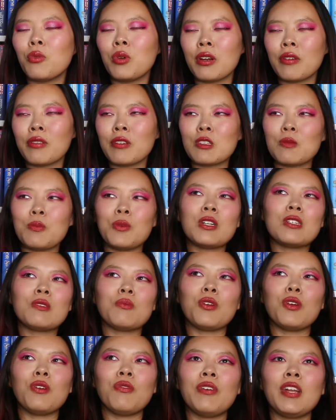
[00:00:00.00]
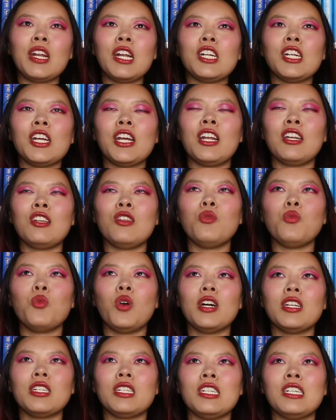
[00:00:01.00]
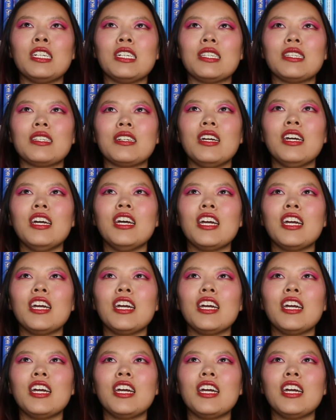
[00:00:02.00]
one of those books where you finish it and you want to just